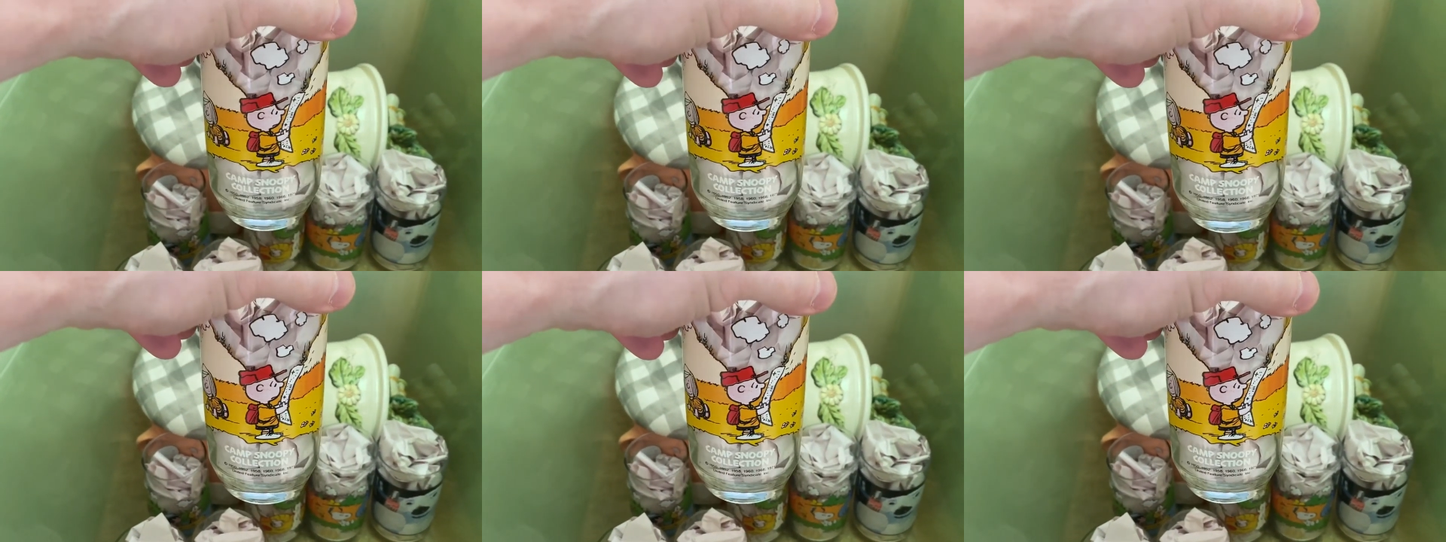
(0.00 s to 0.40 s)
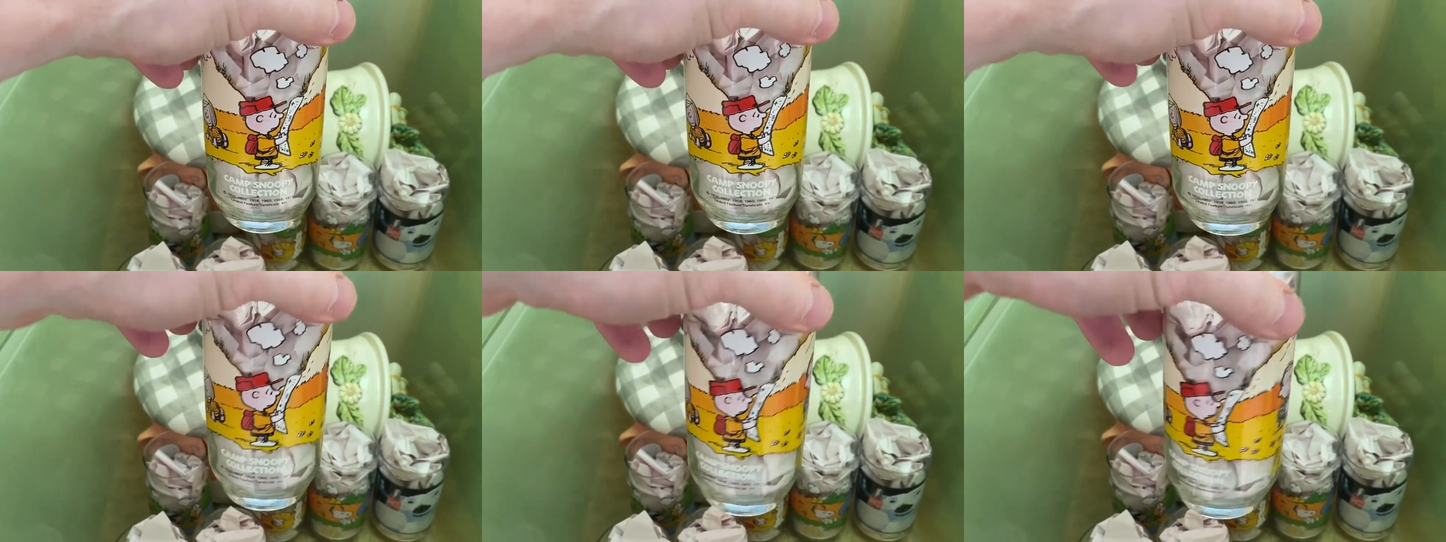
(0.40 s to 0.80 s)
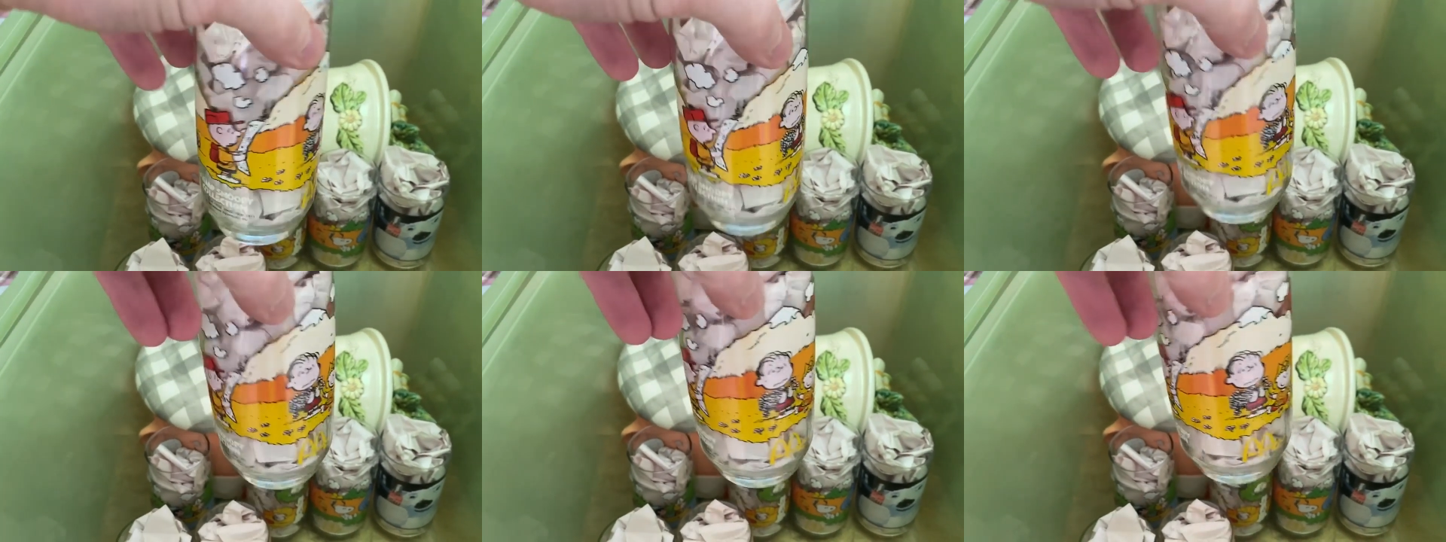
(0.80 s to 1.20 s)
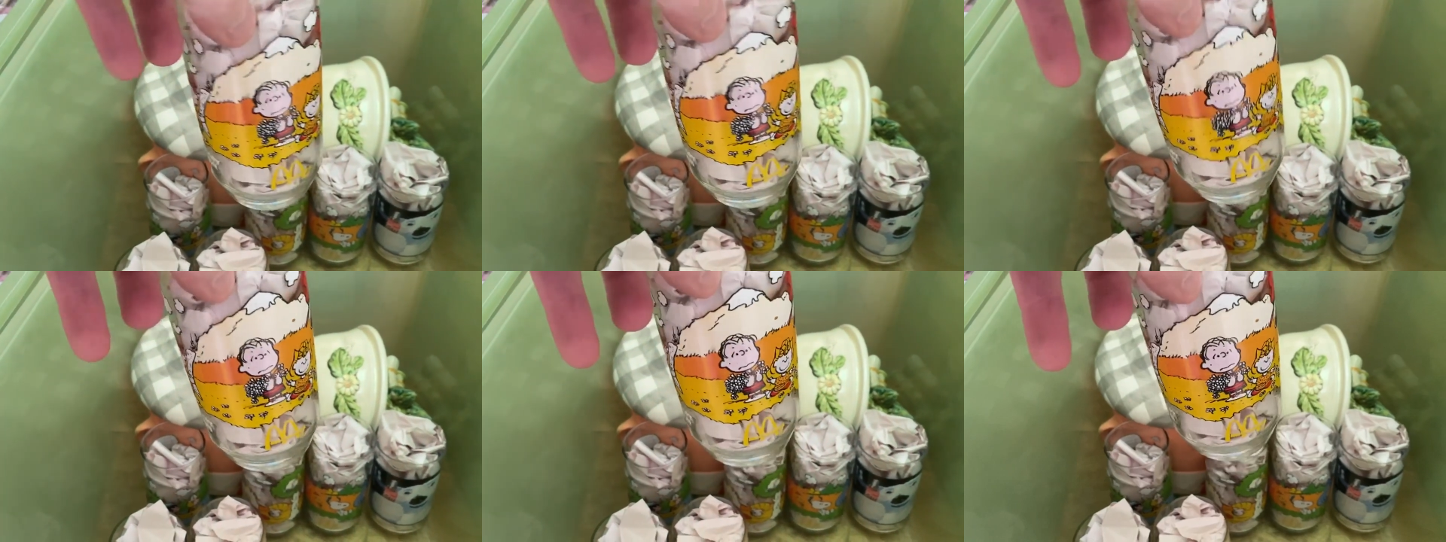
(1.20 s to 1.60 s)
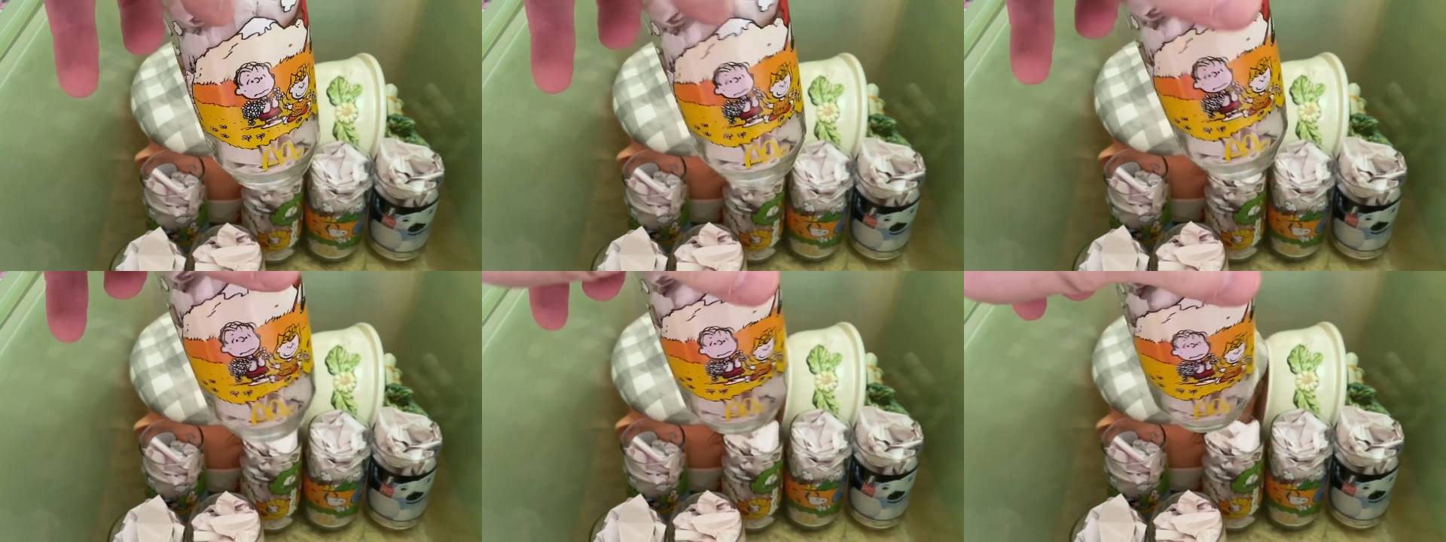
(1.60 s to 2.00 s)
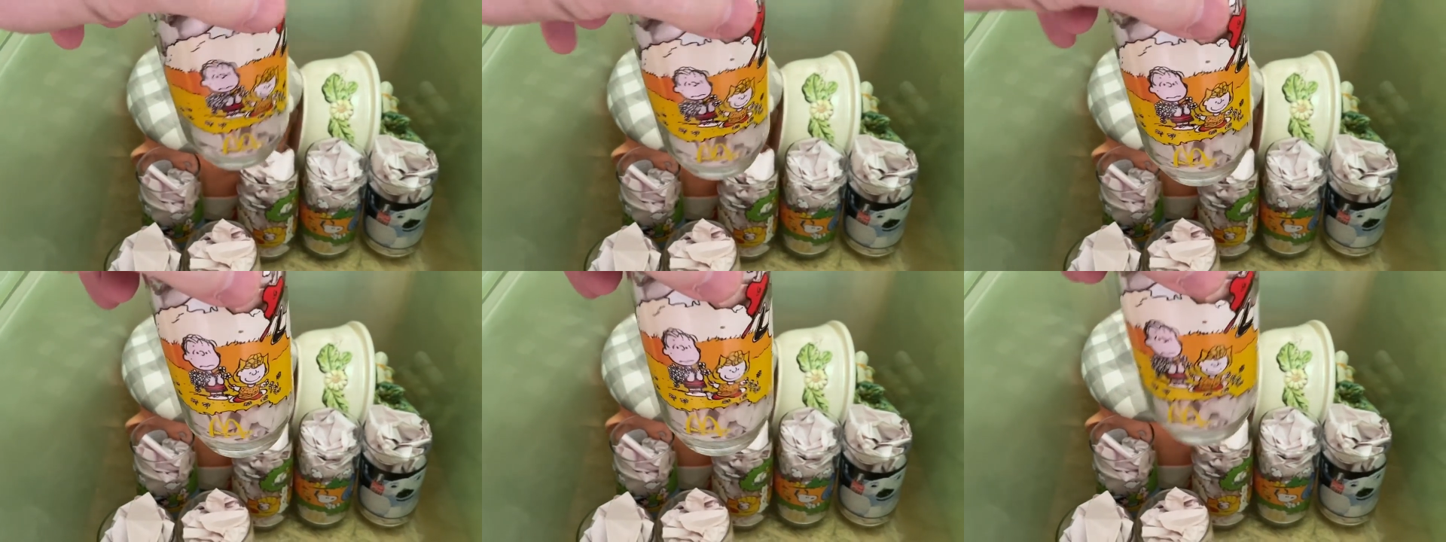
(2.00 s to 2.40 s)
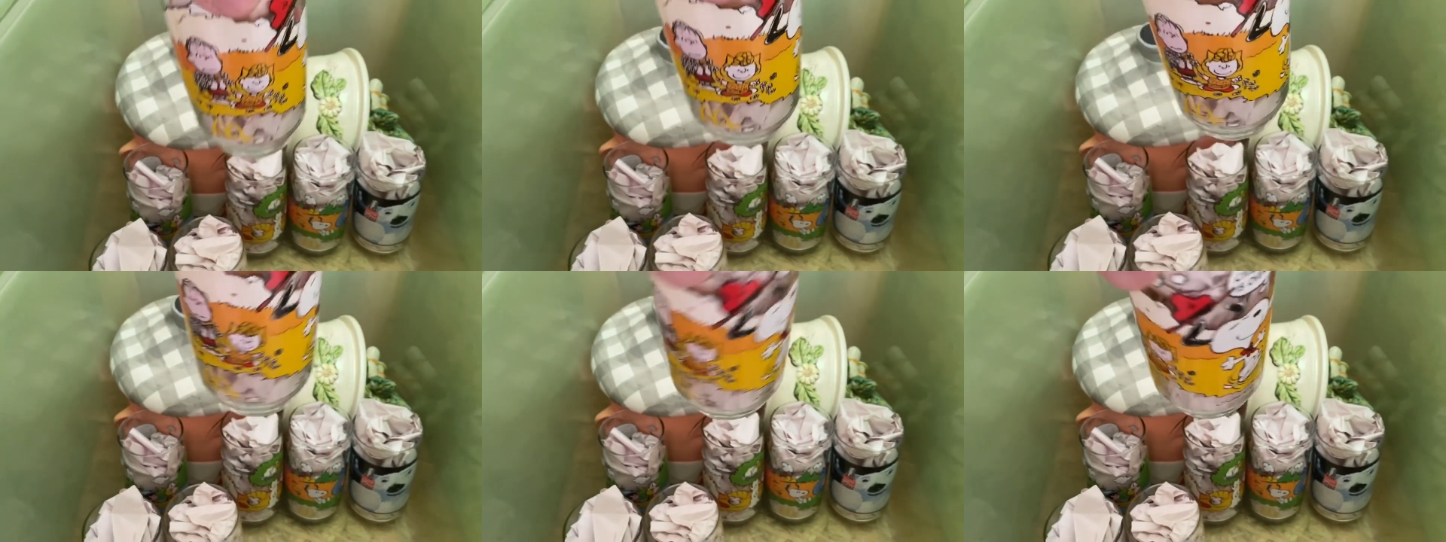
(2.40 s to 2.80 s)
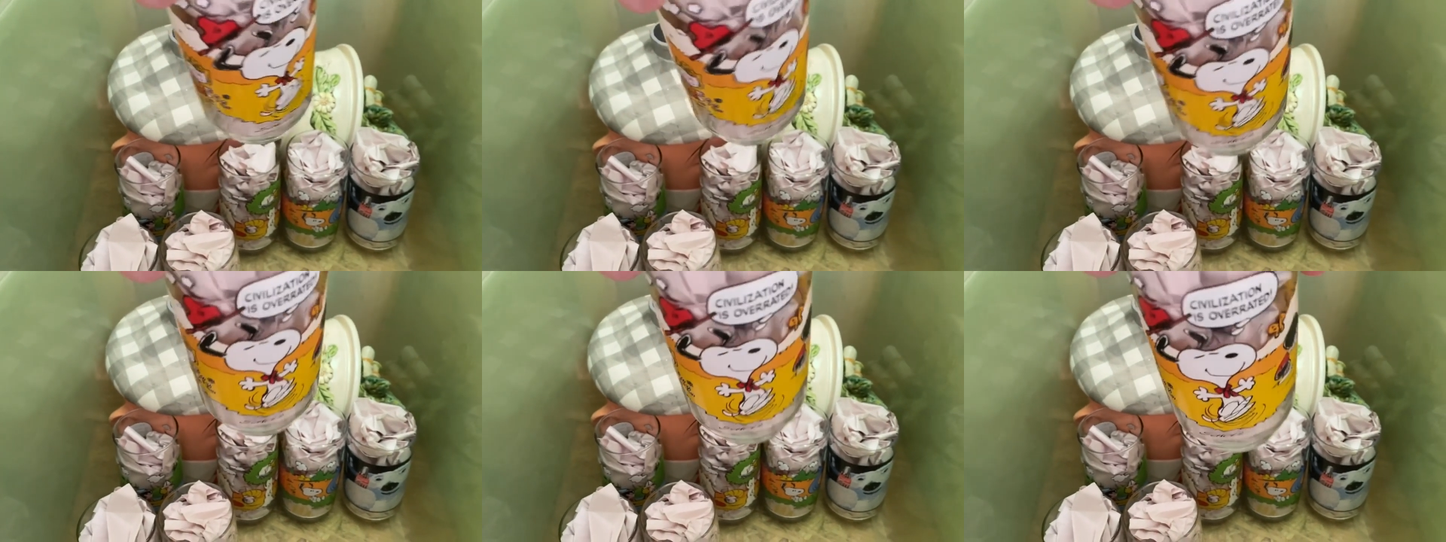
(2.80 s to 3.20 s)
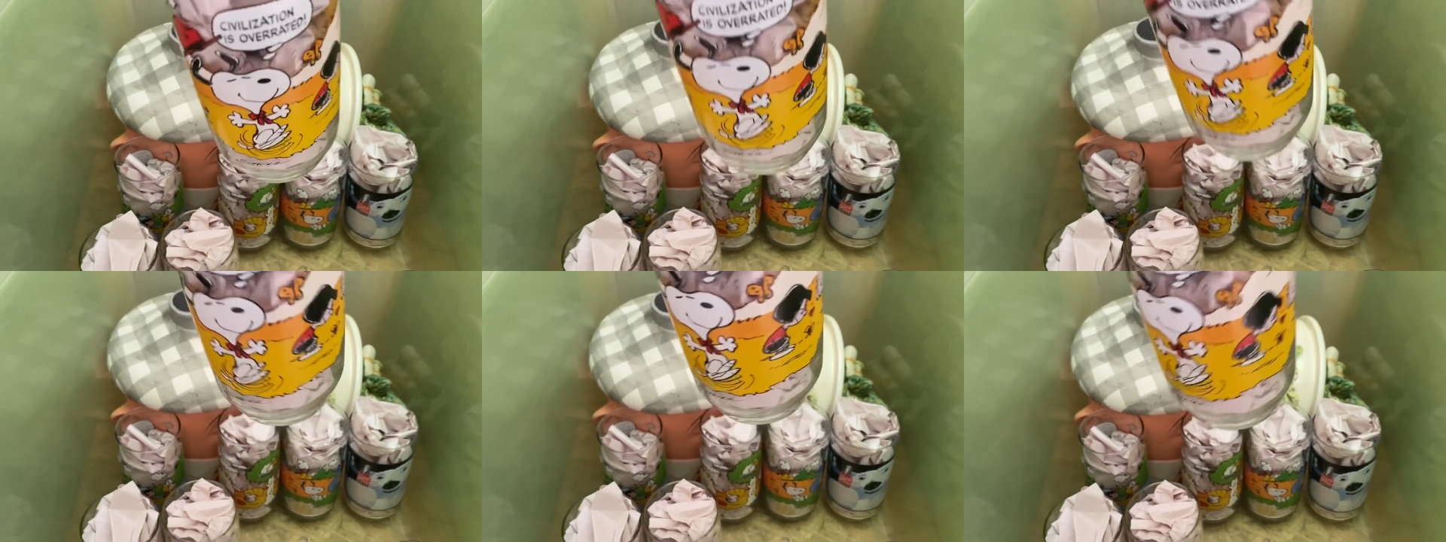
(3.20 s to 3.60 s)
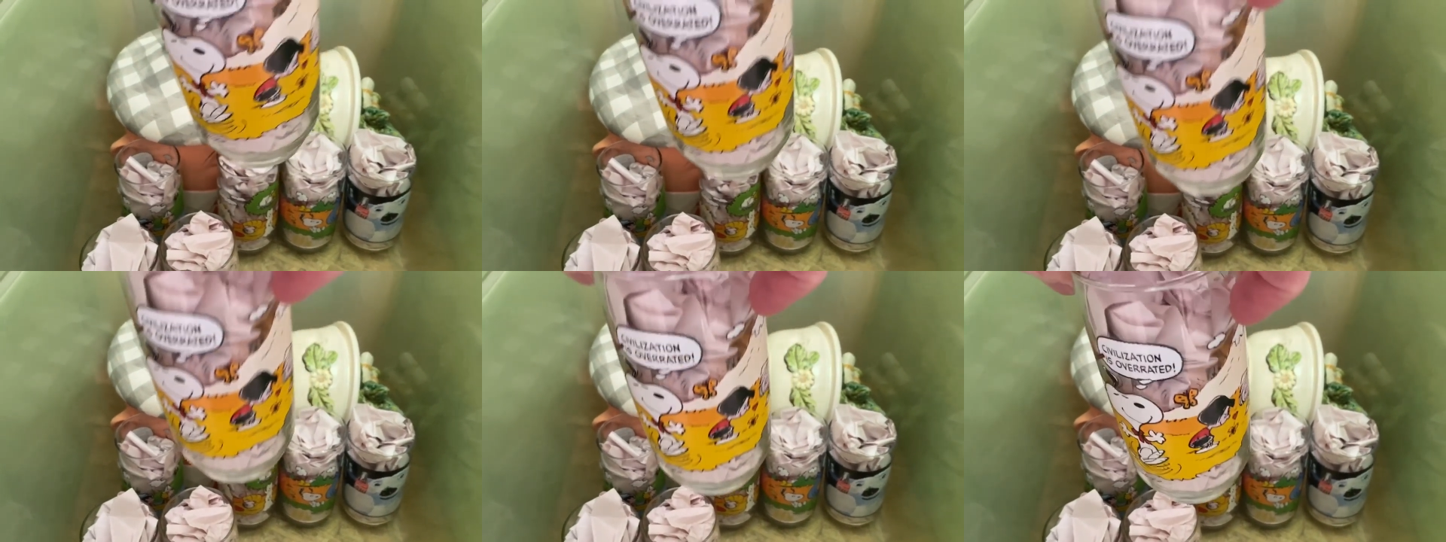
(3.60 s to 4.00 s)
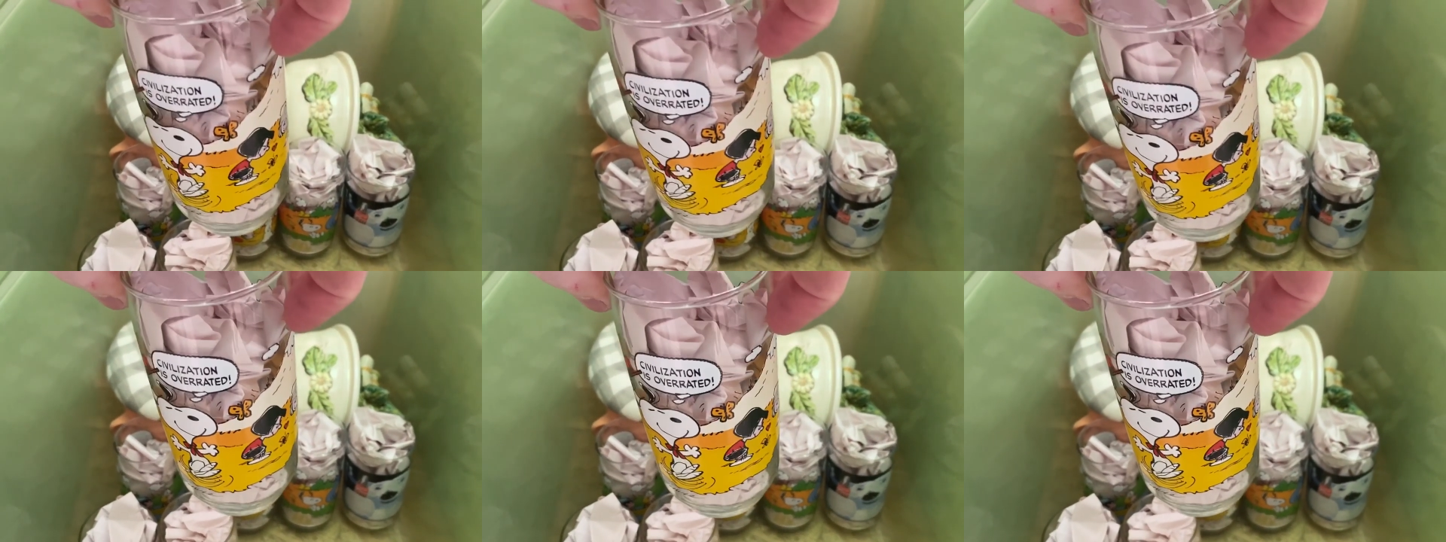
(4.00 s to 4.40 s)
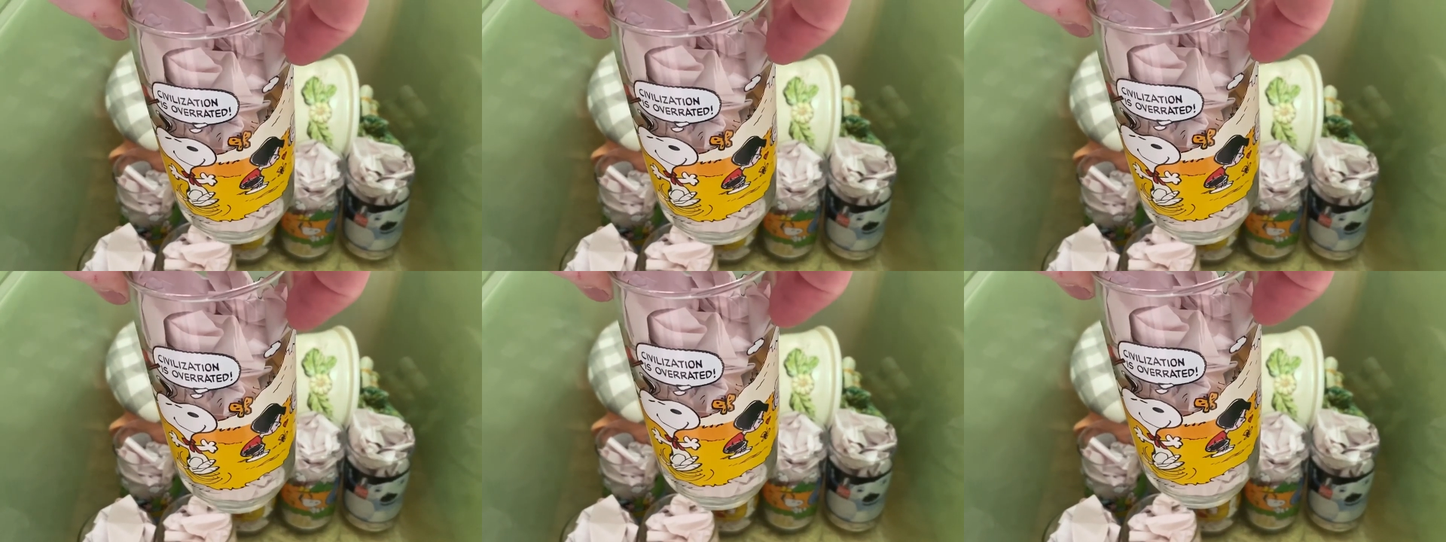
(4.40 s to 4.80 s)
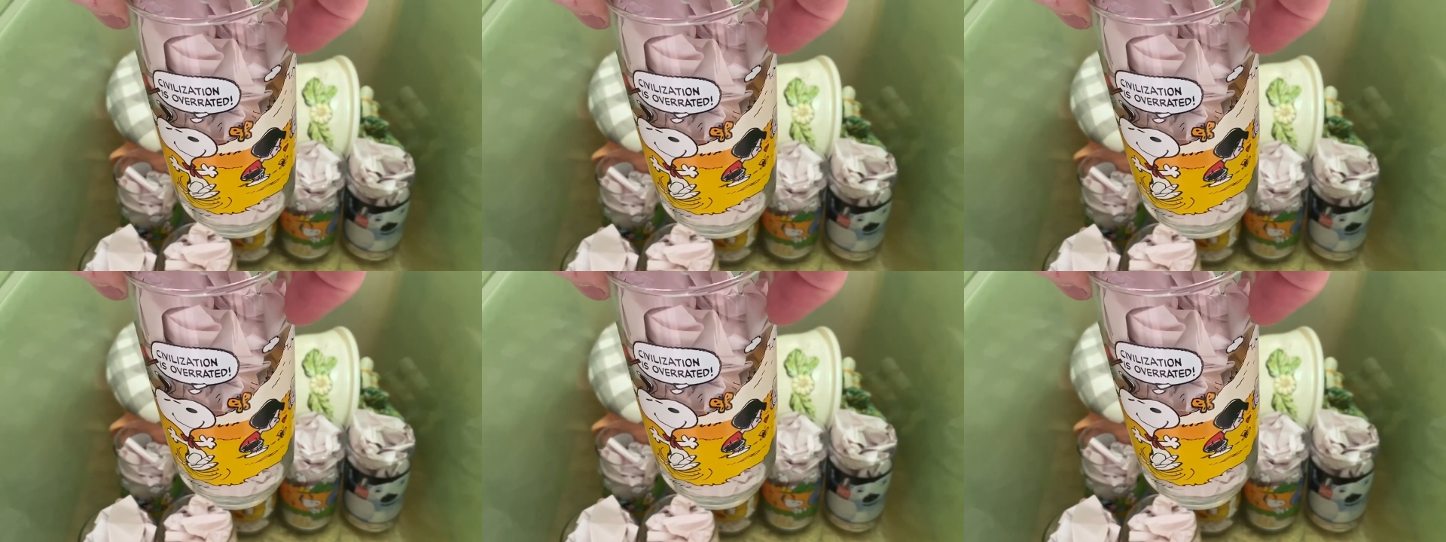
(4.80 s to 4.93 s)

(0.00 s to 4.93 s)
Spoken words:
[unreadable: no face in view]